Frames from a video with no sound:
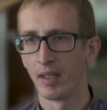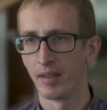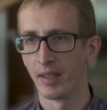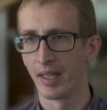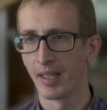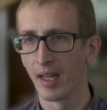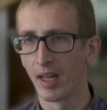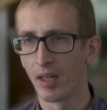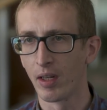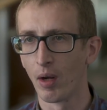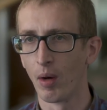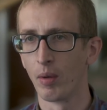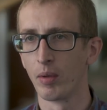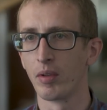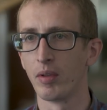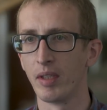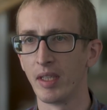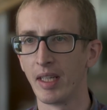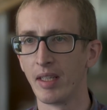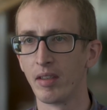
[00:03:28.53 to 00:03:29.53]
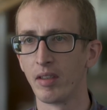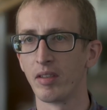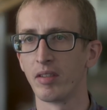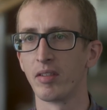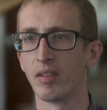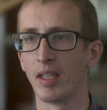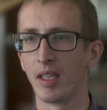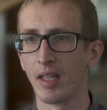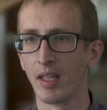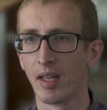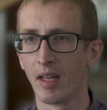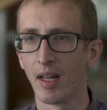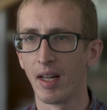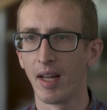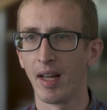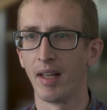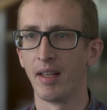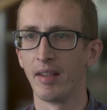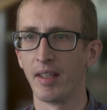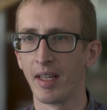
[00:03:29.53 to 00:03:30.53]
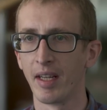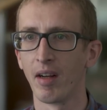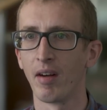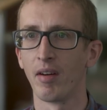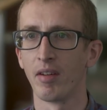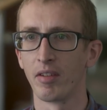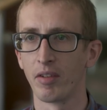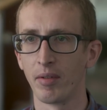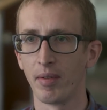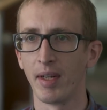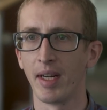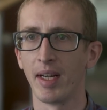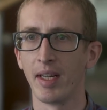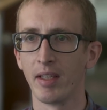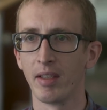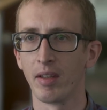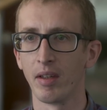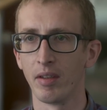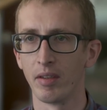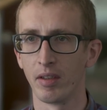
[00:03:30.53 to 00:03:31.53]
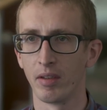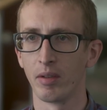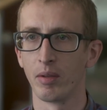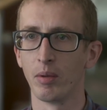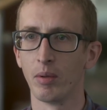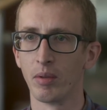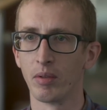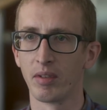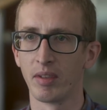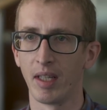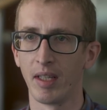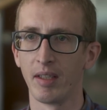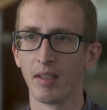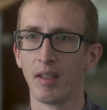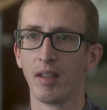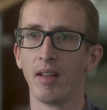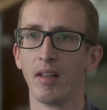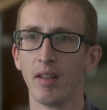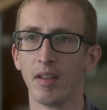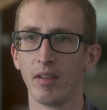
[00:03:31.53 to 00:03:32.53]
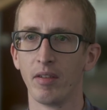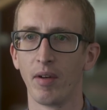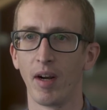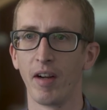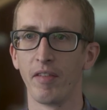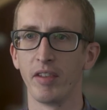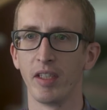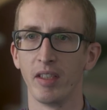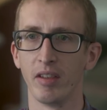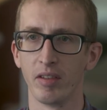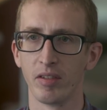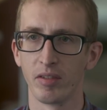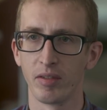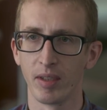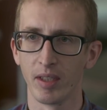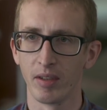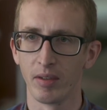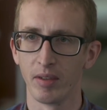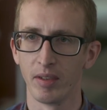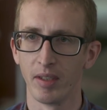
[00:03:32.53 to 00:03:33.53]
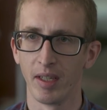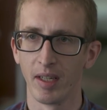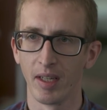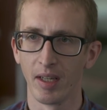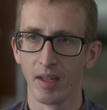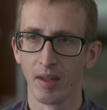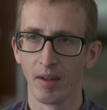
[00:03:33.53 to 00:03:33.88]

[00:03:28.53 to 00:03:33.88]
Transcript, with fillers: they can go to the industry and they are trained on the tools that drive the industry today.